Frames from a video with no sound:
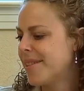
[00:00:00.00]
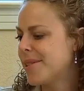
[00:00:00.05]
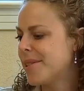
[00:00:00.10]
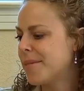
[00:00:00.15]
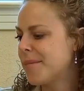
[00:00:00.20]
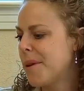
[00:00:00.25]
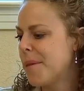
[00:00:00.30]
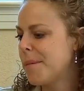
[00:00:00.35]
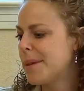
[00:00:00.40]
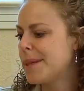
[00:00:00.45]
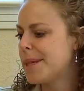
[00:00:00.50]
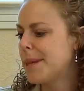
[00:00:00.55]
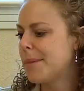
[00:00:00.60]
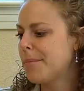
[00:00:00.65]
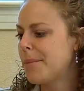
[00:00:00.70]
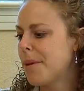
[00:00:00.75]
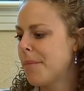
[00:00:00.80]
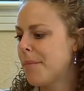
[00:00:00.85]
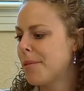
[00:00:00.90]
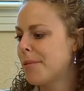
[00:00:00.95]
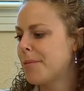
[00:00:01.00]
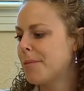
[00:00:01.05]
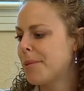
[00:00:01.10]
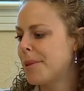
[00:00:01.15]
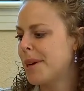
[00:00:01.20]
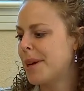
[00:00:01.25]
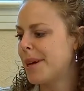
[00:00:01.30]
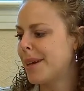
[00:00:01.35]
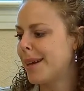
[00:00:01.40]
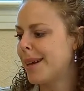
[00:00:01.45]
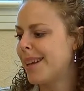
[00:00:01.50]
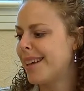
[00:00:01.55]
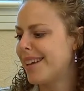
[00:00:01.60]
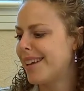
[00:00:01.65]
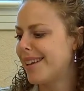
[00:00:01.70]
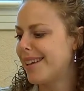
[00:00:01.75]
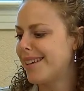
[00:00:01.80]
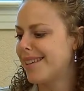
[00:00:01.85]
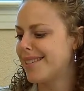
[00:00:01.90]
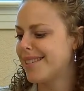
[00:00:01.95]
So maybe tip number 1
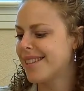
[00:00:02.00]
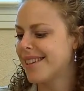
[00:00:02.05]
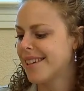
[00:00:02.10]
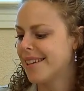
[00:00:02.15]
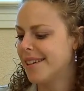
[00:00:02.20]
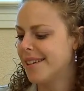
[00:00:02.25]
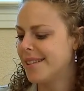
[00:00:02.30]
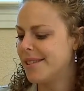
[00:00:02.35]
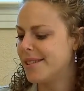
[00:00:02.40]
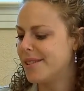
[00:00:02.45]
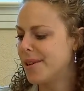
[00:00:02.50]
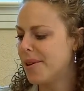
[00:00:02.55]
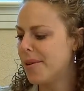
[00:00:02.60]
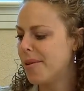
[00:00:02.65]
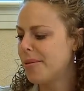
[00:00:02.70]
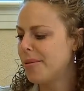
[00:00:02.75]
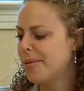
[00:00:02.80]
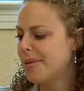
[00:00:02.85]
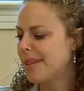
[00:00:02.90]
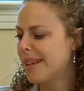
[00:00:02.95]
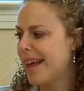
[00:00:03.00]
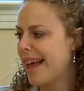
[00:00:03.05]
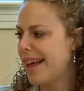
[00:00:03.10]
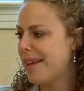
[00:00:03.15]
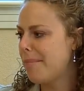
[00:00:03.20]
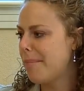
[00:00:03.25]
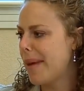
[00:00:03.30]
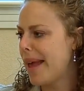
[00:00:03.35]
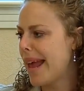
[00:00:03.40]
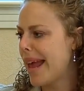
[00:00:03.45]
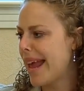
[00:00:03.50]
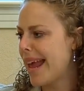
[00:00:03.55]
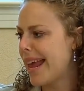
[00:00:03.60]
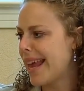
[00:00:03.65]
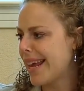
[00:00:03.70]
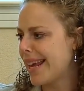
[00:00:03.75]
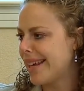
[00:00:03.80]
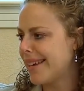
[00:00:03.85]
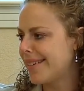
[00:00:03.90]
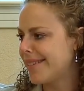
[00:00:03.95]
is don't let
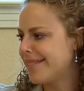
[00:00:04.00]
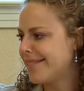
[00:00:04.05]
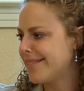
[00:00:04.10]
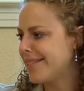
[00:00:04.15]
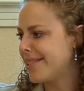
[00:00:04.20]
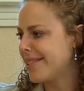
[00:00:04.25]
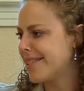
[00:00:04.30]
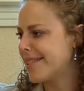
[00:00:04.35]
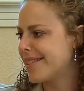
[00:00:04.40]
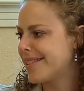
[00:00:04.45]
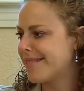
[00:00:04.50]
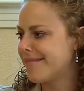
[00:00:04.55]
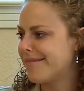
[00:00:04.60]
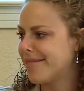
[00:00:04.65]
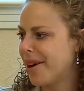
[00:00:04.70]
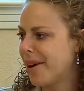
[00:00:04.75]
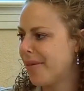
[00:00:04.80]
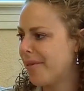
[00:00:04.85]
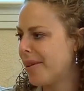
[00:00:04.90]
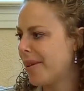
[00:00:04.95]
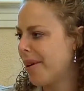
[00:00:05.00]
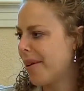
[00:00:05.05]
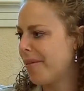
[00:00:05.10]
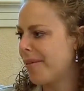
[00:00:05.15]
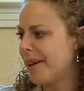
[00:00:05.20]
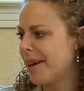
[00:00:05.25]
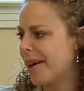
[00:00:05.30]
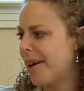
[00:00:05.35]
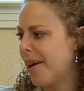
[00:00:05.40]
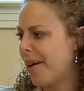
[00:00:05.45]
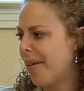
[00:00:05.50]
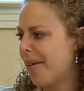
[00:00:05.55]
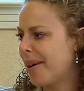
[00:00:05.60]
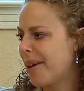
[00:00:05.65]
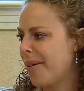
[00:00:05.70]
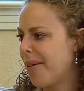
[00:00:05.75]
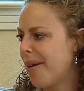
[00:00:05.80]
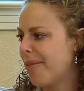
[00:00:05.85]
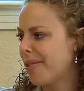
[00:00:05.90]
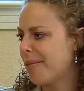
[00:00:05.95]
pain just go and go and go. I
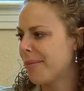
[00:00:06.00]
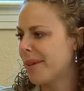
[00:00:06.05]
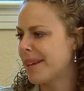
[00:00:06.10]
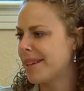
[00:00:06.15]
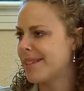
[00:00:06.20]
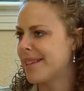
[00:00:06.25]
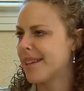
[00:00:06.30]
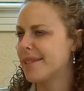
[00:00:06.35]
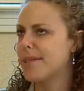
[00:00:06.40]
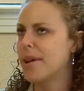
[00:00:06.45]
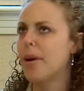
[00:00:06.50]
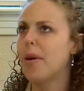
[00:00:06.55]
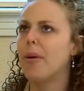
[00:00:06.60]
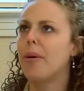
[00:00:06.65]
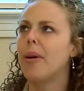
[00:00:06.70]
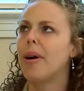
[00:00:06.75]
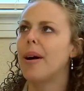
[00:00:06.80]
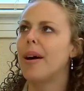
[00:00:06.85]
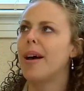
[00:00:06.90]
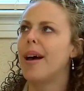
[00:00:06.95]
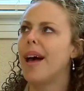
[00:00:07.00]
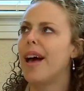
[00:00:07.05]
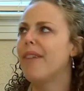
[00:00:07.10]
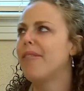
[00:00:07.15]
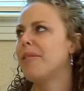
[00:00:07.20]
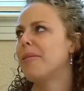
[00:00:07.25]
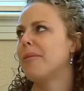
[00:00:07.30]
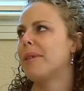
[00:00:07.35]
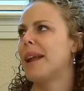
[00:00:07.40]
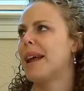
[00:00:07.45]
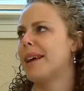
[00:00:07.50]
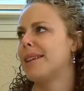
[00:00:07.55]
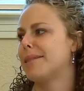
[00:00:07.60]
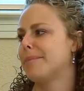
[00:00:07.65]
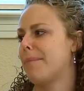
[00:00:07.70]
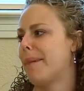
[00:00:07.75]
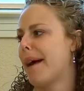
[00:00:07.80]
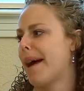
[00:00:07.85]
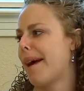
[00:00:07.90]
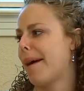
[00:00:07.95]
know everybody says, oh, everyone
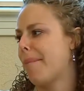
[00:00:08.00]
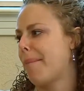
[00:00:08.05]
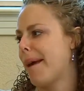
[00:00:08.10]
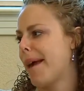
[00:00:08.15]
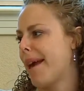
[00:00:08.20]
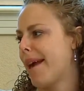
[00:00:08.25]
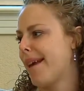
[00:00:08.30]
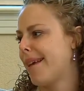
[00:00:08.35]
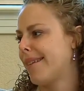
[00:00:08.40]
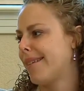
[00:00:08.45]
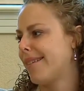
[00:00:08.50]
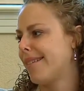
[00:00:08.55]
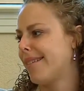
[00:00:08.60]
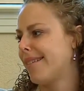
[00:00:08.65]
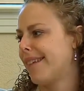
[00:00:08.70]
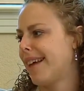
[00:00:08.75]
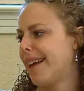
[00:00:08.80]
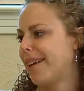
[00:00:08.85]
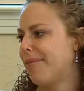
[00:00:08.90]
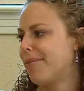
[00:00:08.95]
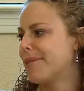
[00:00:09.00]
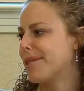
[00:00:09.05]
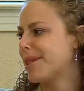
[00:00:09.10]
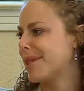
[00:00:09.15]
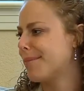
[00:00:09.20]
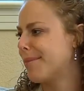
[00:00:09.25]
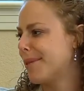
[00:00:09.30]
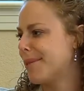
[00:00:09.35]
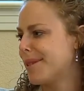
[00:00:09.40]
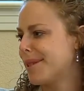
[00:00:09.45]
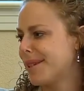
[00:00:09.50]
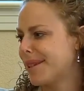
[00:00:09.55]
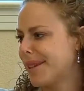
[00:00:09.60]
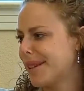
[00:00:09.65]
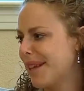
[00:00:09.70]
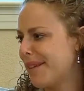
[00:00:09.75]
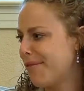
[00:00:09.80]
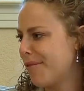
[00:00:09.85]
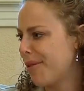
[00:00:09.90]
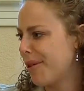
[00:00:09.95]
has back pain. Like we're just supposed to
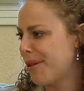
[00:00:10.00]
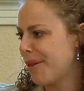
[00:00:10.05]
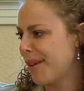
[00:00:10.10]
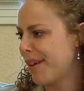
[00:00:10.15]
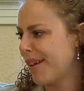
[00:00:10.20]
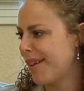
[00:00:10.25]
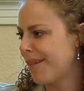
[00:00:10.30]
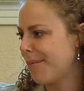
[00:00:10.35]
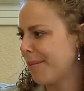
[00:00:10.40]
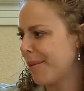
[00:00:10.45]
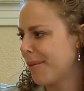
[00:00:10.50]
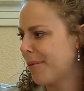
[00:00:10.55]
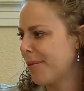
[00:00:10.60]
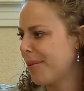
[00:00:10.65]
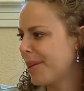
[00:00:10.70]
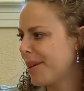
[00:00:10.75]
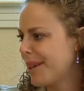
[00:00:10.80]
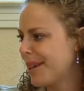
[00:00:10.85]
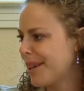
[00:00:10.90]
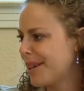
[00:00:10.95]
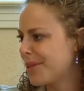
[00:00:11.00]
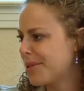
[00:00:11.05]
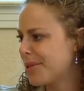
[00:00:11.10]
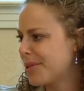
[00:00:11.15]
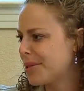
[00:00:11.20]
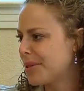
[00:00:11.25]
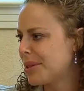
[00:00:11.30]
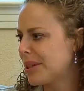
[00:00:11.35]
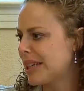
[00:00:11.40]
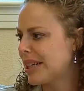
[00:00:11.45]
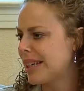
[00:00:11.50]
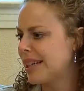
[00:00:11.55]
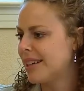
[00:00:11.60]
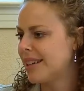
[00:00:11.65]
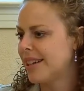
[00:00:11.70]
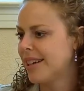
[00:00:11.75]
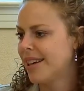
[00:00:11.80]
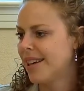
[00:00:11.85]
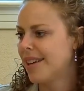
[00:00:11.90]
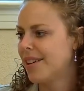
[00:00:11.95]
live with it. But really and truly,
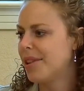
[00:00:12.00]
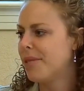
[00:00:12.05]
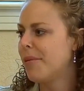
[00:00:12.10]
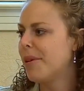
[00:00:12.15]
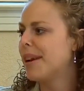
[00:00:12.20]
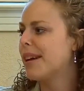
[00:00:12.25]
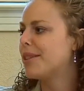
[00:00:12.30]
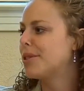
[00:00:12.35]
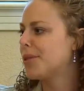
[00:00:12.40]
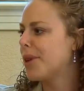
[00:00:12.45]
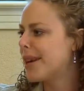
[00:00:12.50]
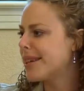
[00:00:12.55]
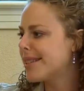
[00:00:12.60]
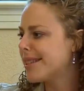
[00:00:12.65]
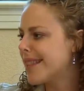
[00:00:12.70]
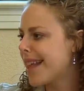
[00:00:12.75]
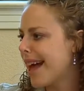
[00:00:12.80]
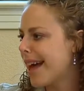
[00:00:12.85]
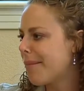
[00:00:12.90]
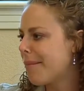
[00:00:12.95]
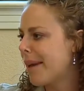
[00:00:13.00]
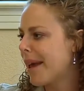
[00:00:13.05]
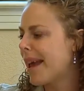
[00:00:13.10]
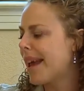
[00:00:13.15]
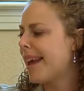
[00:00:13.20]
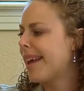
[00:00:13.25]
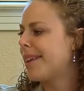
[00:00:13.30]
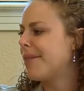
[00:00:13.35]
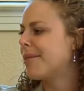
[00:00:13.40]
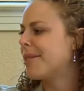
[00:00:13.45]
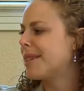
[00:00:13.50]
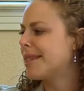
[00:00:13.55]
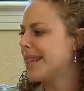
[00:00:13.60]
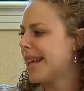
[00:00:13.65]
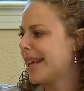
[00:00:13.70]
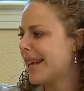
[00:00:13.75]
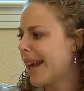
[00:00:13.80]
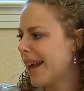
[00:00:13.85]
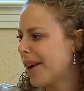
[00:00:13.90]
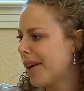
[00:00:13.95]
you want to address that pain. You want to
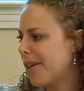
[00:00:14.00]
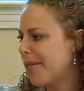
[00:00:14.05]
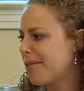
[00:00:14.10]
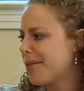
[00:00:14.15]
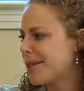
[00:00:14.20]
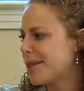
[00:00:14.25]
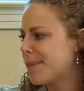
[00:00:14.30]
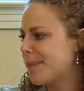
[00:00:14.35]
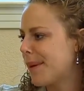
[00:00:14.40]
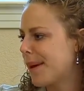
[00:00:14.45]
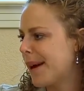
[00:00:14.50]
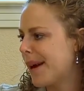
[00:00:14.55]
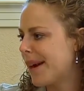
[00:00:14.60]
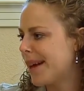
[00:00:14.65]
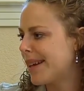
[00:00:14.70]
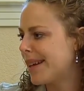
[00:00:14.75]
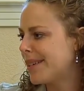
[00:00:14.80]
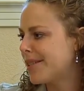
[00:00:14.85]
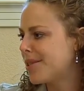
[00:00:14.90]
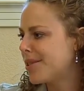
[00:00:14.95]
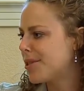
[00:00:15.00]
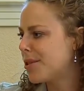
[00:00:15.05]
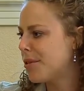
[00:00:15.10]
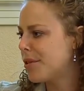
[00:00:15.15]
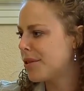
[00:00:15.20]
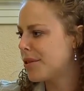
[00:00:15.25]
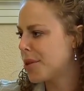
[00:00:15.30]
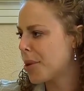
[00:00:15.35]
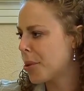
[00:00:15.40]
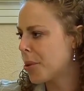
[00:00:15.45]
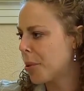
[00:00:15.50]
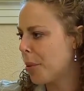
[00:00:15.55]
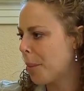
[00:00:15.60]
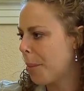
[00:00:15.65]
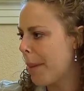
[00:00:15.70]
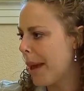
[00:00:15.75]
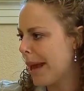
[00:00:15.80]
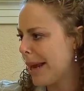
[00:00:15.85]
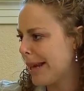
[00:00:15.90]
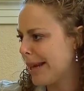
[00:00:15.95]
take care of the spine and just do the general
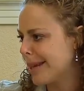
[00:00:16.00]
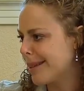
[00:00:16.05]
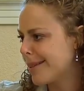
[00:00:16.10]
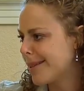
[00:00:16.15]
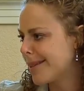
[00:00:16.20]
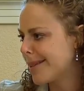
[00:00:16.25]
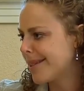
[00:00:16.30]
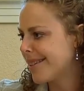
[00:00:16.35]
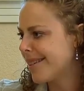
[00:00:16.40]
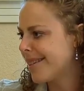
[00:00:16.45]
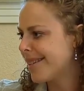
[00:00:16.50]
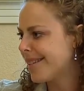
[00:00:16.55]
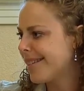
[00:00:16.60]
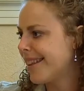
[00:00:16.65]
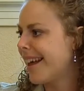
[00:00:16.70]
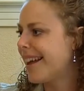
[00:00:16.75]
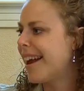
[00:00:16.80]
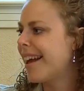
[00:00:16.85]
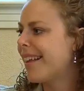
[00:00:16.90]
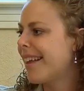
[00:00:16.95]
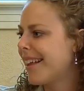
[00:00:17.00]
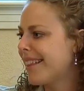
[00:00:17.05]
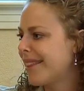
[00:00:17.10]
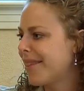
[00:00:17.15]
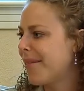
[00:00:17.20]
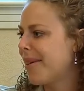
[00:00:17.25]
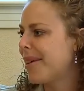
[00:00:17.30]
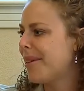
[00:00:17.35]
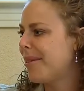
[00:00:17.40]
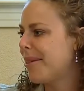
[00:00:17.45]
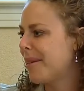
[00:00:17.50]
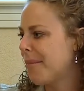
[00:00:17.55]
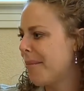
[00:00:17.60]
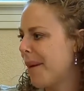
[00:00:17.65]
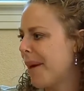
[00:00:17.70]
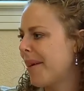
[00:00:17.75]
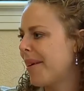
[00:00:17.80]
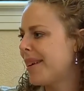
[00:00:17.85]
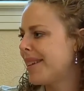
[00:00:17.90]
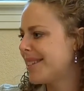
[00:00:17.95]
maintenance. And I like the way you
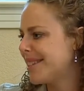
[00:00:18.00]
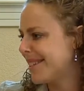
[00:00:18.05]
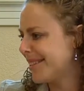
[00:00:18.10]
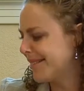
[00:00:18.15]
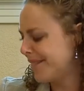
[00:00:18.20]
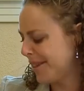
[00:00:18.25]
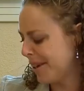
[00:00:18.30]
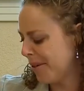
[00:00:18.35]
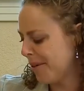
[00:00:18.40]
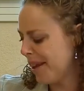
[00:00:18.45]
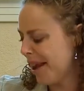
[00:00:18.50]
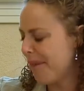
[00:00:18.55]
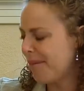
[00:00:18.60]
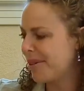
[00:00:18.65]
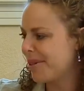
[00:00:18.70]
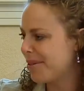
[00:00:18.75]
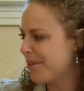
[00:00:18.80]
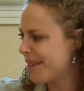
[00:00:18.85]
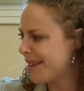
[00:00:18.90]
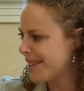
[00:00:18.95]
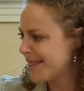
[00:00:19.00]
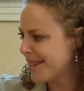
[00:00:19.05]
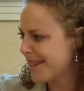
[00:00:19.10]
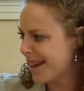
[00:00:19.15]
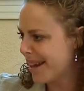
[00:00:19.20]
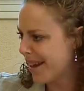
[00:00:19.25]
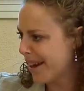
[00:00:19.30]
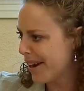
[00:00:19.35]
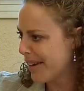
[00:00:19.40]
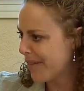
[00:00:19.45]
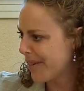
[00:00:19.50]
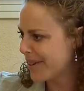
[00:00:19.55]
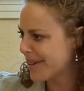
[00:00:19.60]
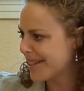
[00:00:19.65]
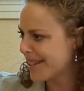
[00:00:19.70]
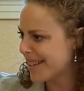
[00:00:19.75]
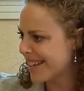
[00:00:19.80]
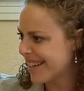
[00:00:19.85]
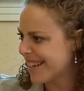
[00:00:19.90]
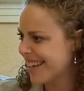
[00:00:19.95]
compare it to, we do things to take care of our
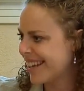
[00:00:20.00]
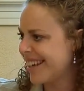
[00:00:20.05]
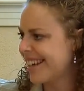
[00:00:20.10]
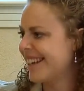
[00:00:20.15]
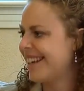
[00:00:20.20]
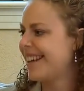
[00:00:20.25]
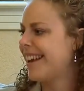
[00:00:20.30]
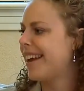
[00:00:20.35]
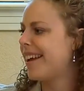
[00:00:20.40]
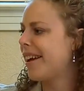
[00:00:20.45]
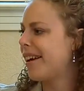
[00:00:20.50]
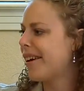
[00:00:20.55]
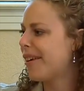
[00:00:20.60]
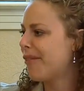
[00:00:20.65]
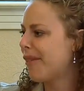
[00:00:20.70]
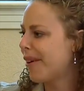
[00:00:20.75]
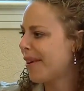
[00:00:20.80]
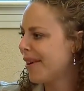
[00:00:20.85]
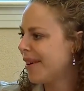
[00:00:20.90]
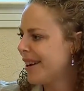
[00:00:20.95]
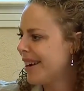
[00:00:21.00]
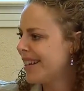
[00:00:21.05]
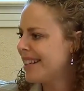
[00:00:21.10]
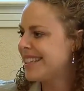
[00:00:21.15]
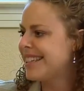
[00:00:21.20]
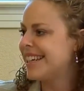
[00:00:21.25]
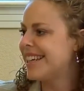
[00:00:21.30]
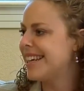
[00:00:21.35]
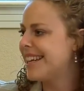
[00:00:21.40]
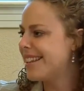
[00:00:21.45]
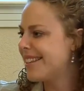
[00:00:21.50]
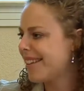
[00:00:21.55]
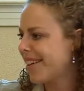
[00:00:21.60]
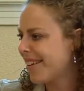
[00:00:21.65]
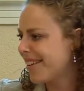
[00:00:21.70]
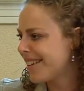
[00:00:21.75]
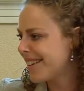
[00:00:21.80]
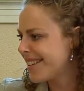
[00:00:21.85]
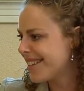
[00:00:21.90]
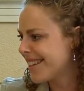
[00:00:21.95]
skin and take care of our teeth,
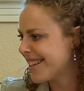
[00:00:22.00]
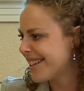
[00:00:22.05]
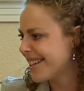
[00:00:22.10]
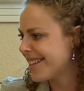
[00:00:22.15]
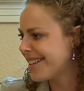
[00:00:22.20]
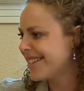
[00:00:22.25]
all these things.